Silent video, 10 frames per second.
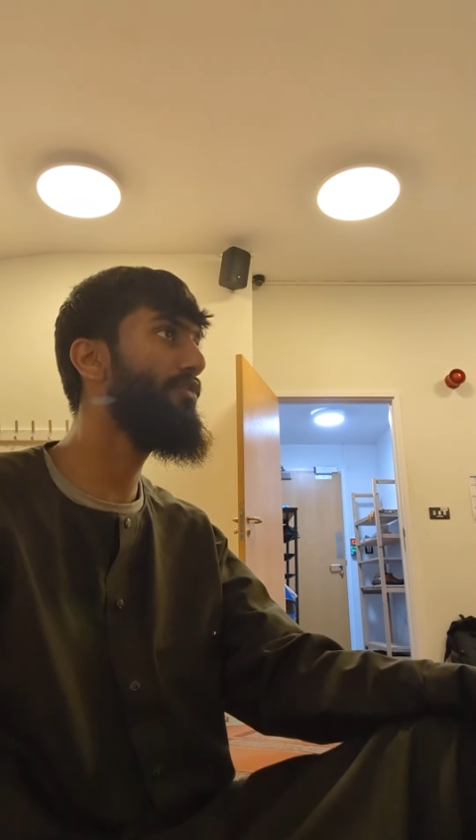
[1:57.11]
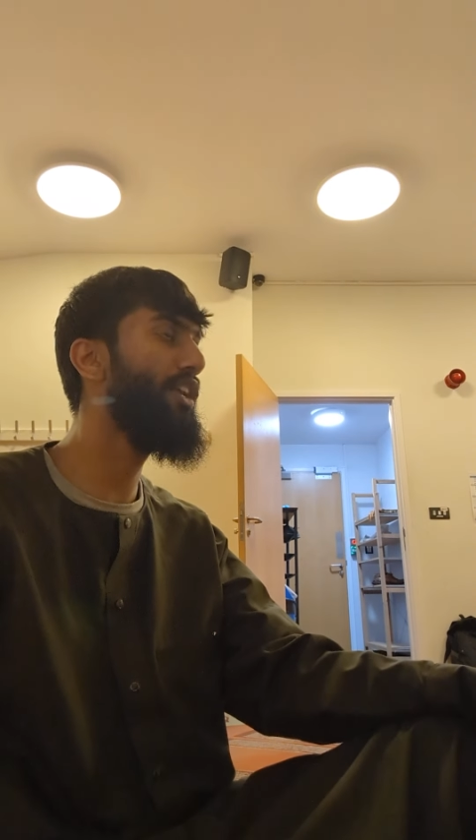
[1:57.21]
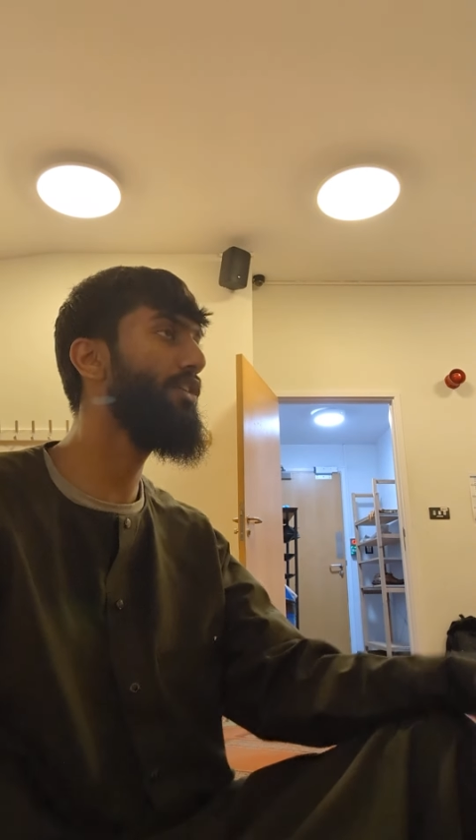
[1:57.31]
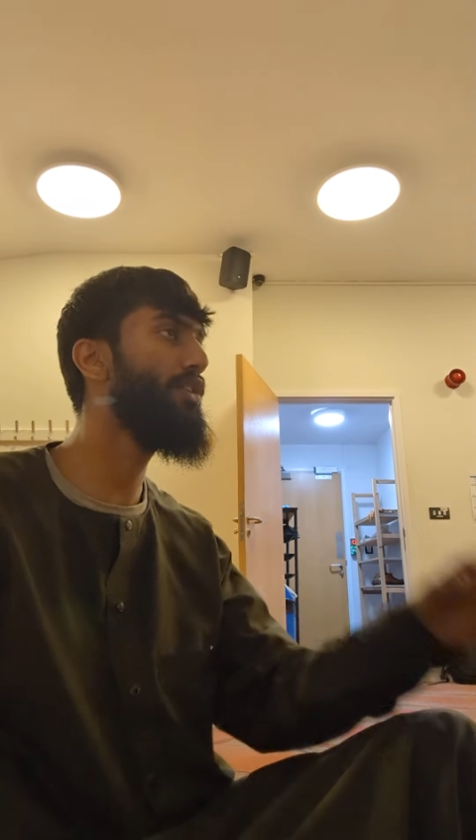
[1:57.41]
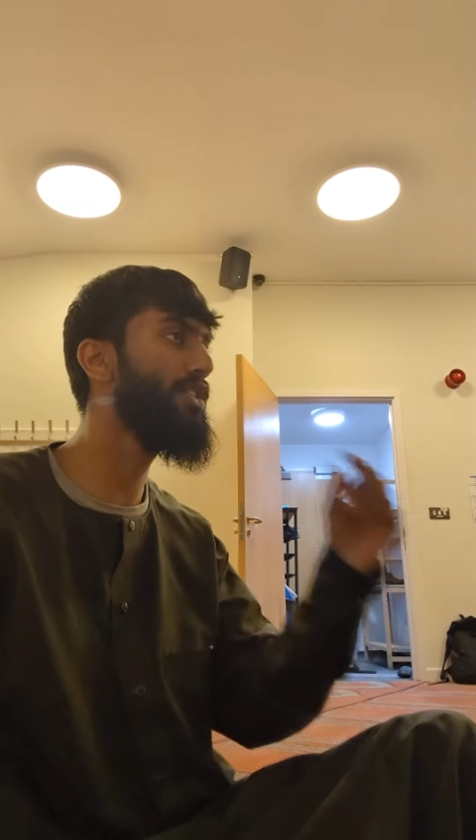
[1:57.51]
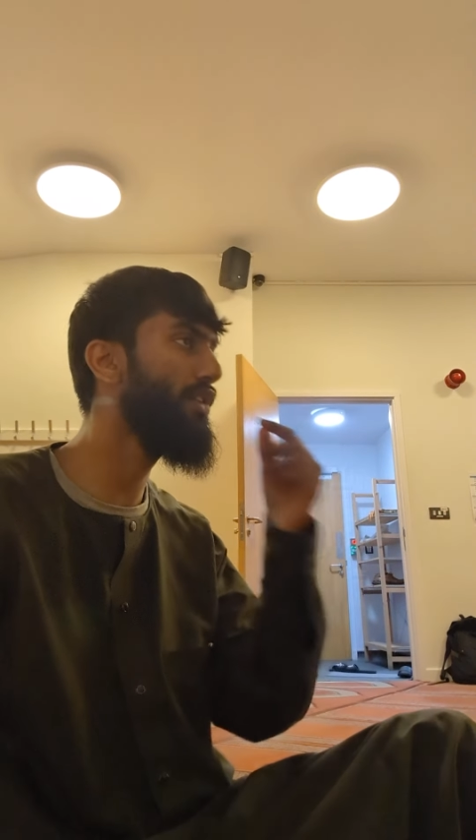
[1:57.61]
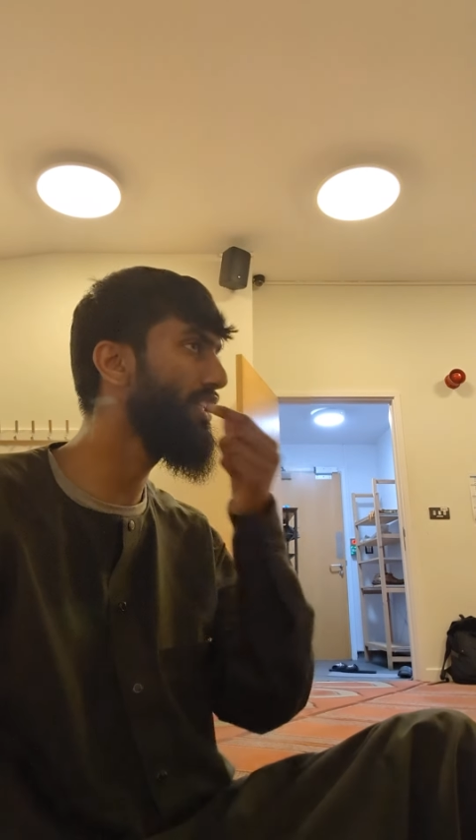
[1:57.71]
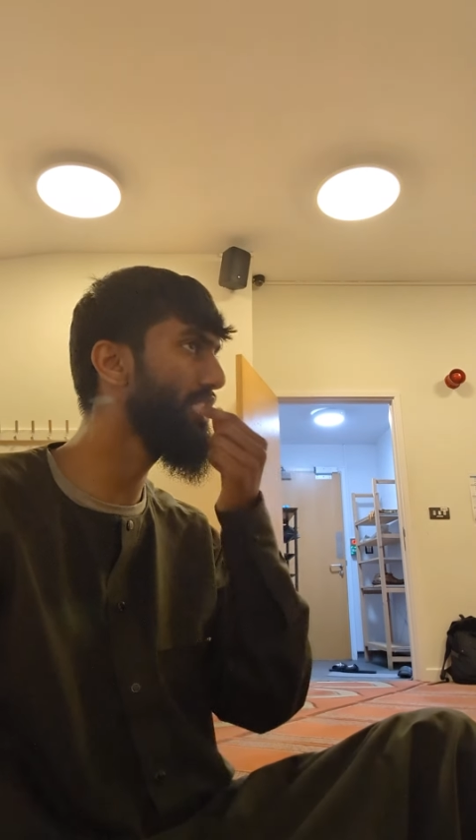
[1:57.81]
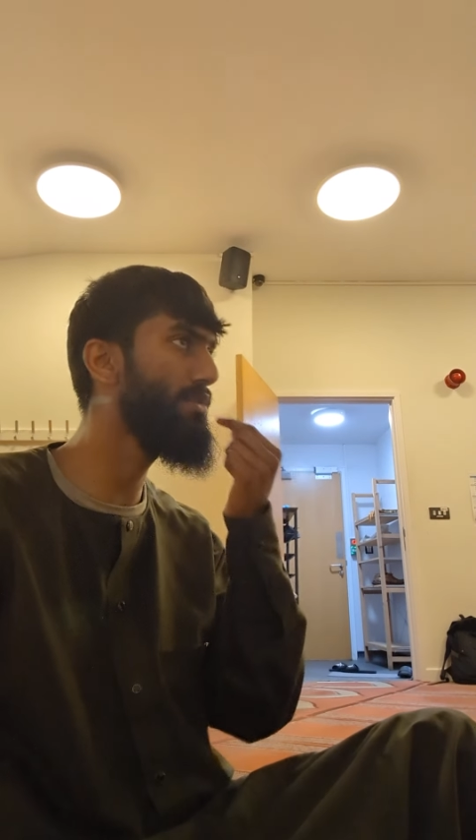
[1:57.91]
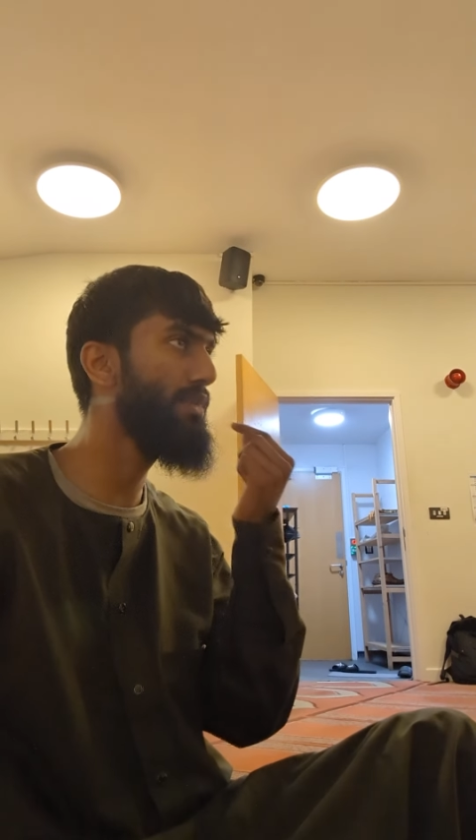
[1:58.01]
right? Because it's not in
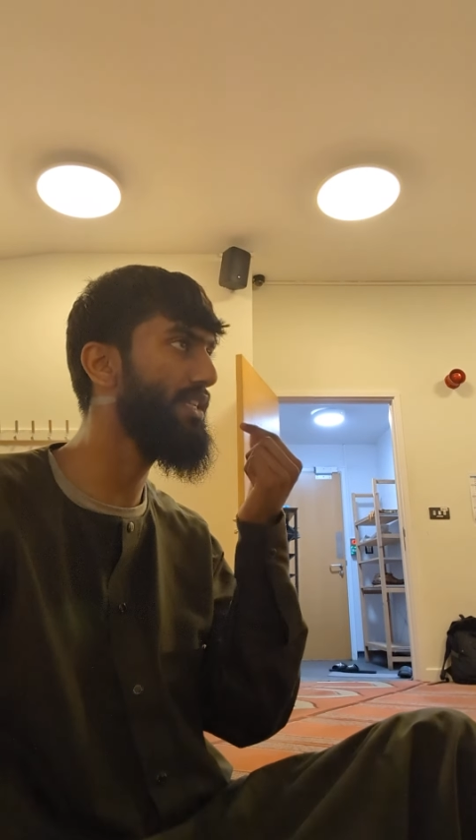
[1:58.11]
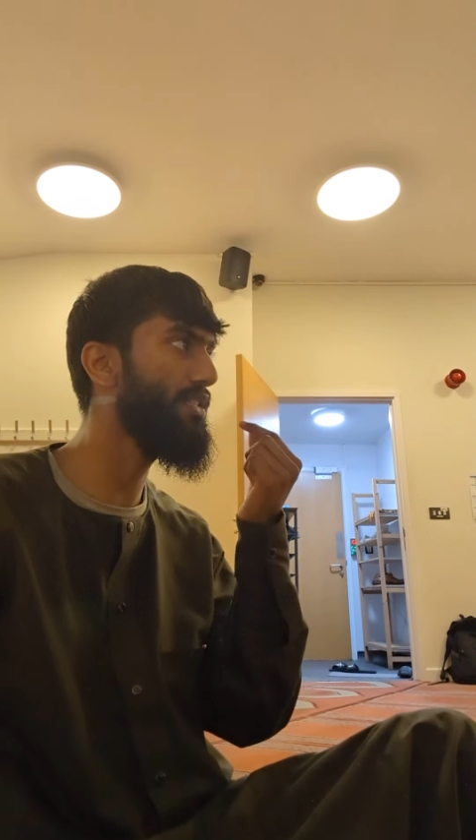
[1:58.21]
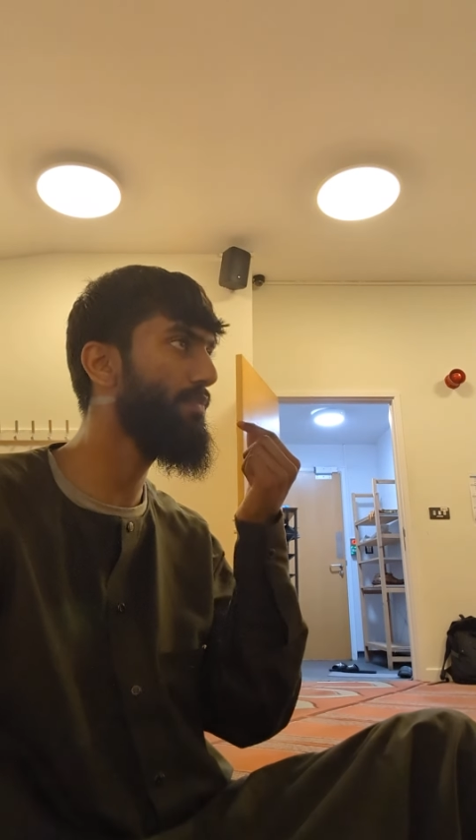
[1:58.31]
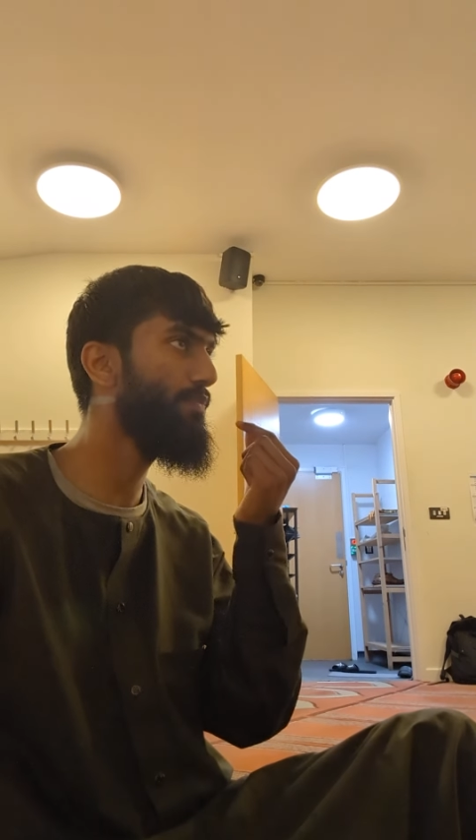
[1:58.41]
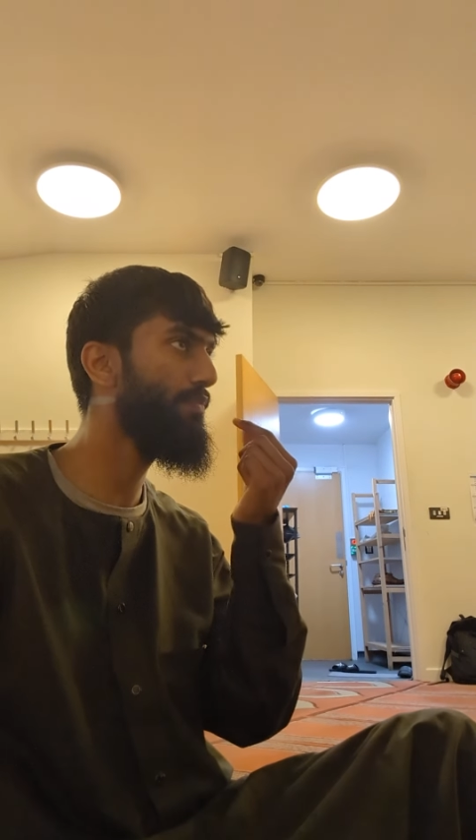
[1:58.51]
the same space.